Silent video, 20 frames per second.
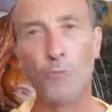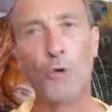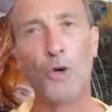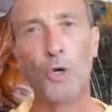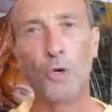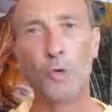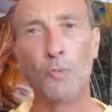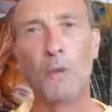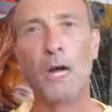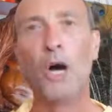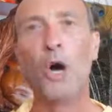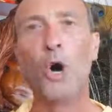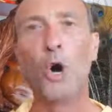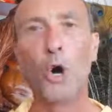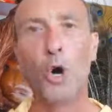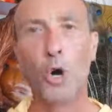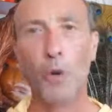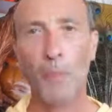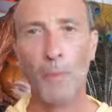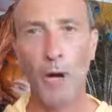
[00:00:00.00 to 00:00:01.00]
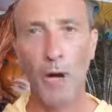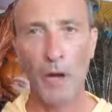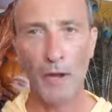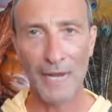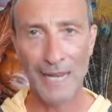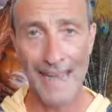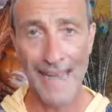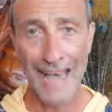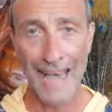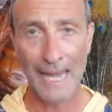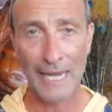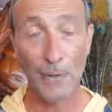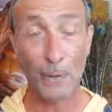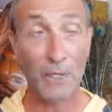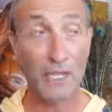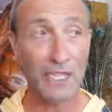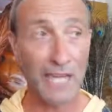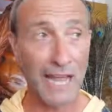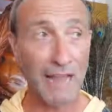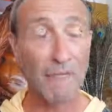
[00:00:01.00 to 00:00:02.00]
room at home on a night,
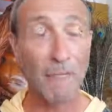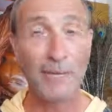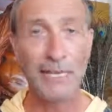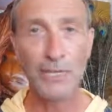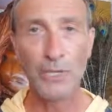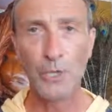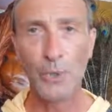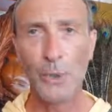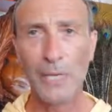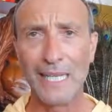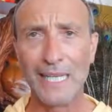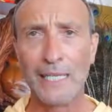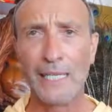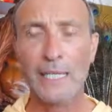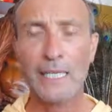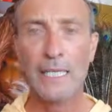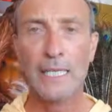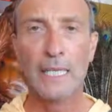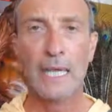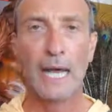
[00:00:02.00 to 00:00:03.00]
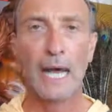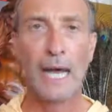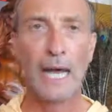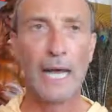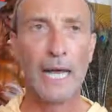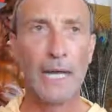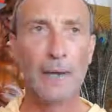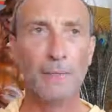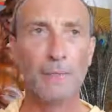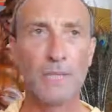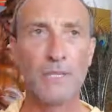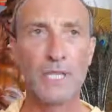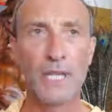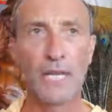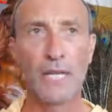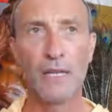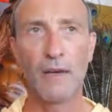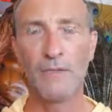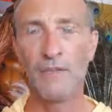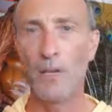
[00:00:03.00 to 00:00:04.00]
which I've been doing.
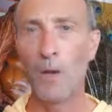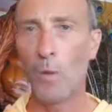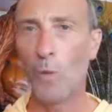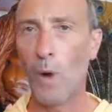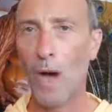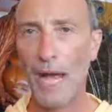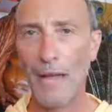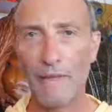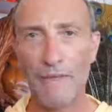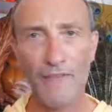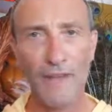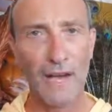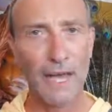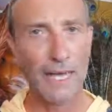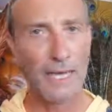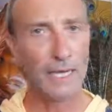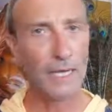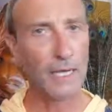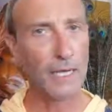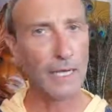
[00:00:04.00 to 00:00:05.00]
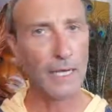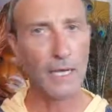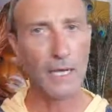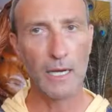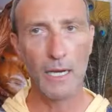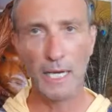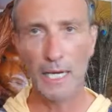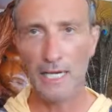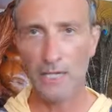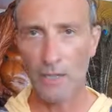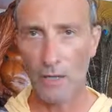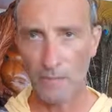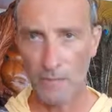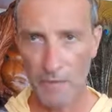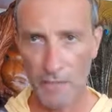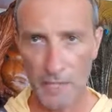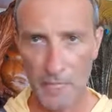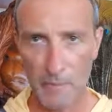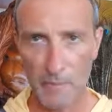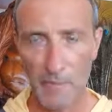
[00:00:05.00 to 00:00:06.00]
Turn off your Wi-Fi as
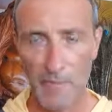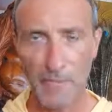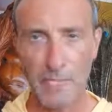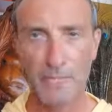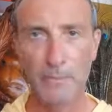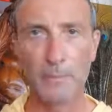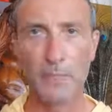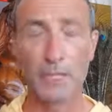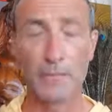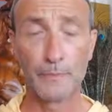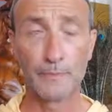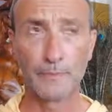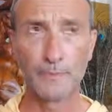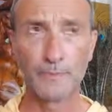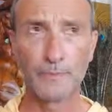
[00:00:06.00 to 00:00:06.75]
often as possible.